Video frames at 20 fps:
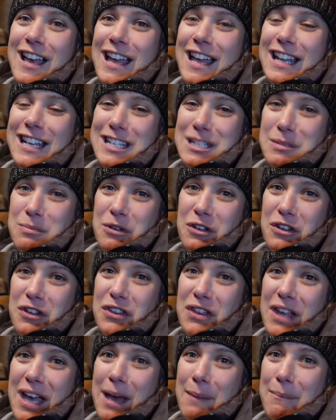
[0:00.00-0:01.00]

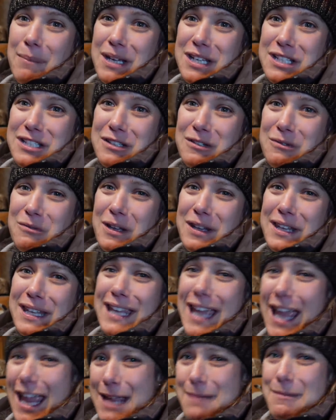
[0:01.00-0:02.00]
Elizabeth at Bicton, where they
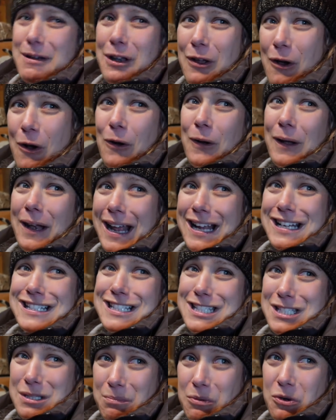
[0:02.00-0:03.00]
came along and
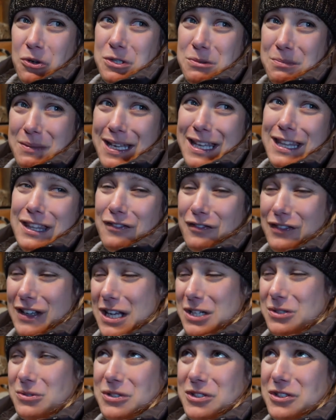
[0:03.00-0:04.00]
actually supported me in the
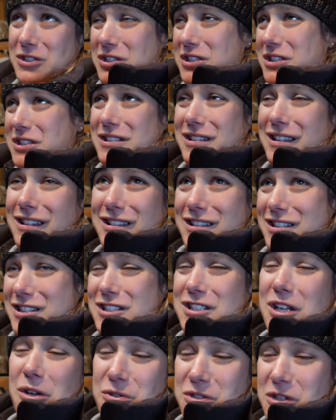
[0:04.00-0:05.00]
flesh, was just
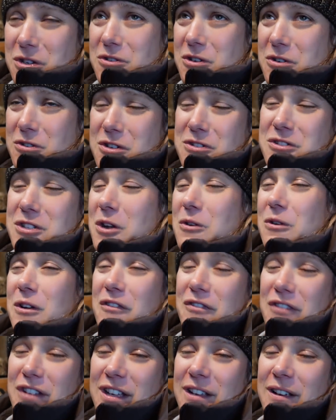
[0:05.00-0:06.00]
so
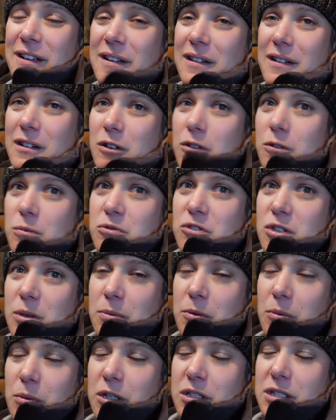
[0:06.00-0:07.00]
lovely. Oh,
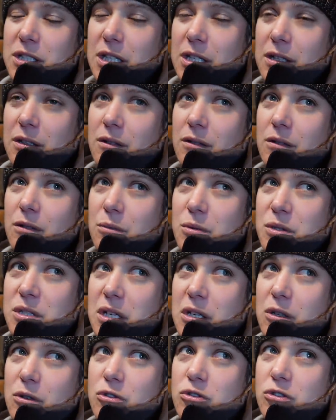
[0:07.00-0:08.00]
triple word, Tina. Or was
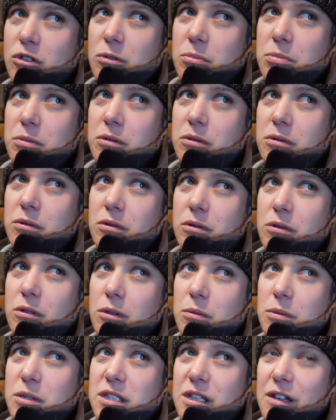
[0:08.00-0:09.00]
that quadruple?
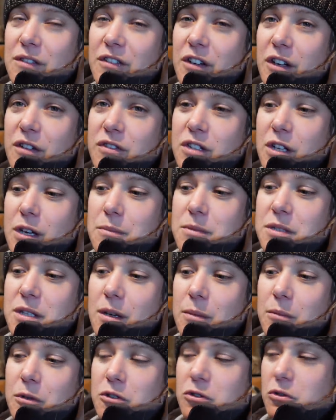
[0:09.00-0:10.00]
Or was that five times?
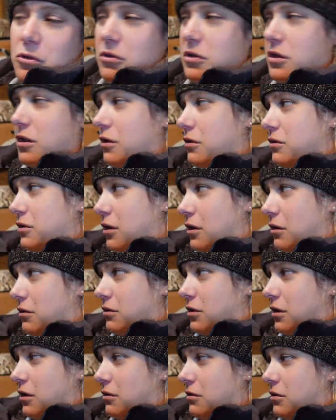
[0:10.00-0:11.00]
I'm not sure. So
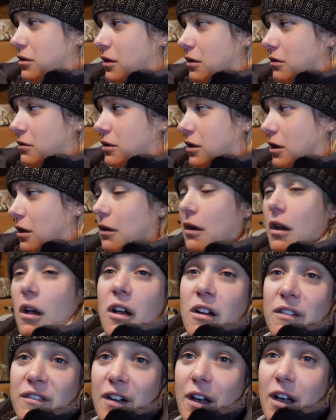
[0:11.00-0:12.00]

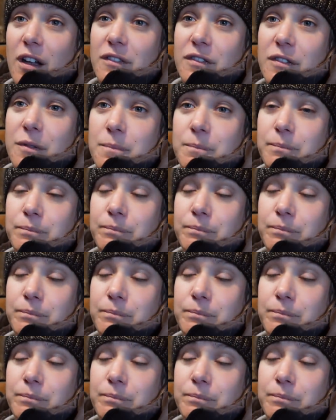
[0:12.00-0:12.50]
five.